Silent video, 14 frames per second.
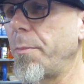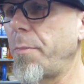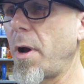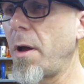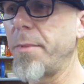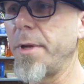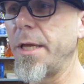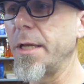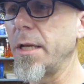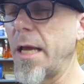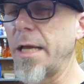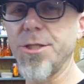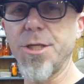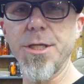probably get
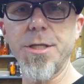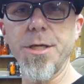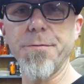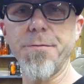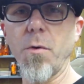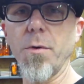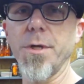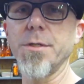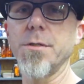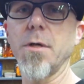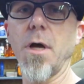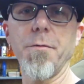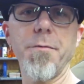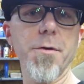like GT40s
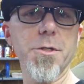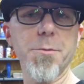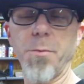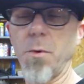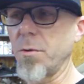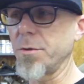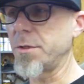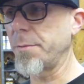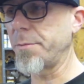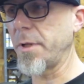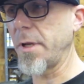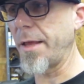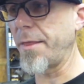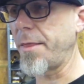off Explorer or
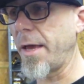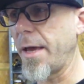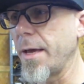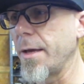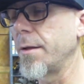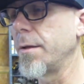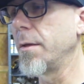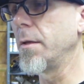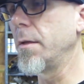something like that.